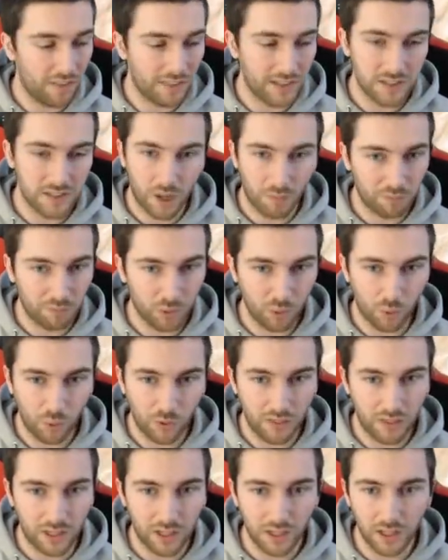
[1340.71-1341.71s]
They dumped all
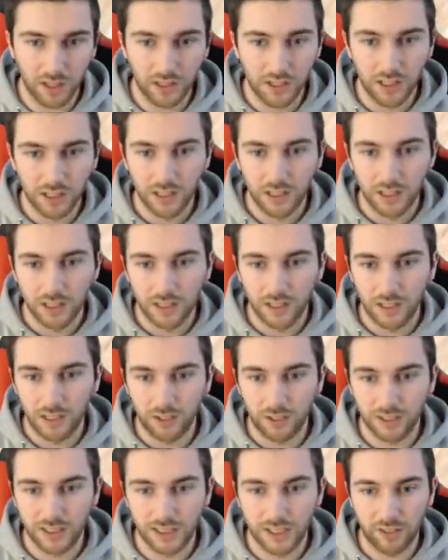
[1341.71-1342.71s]
of the uh, you
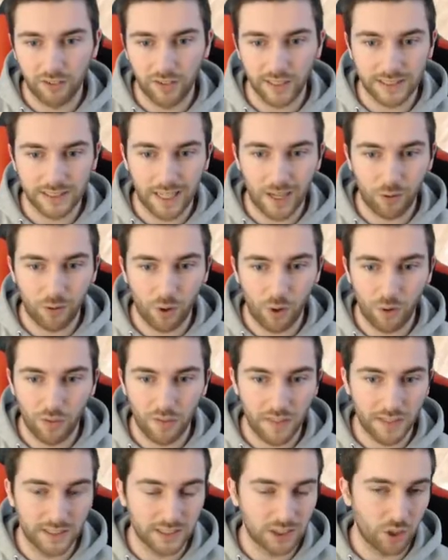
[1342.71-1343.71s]
know, cigarettes and alcohol that
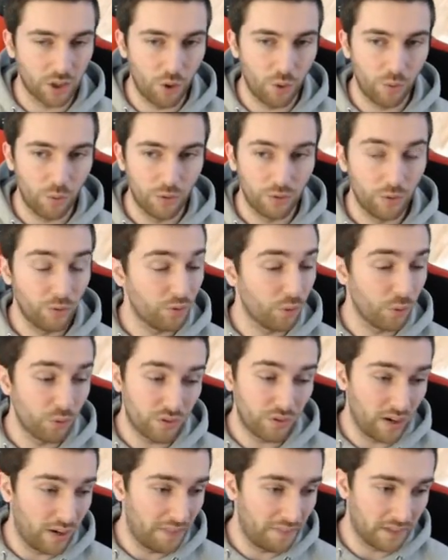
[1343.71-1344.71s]
they stole. It was all
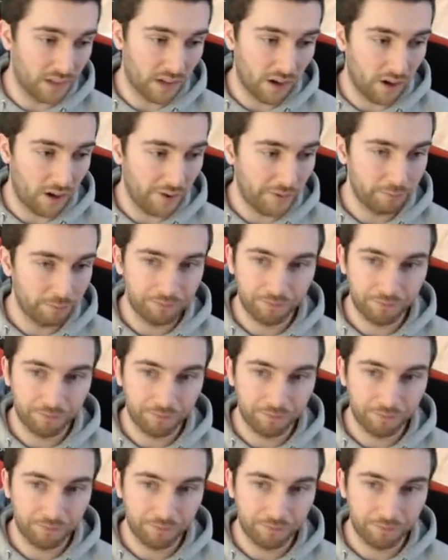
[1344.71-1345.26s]
still in the car.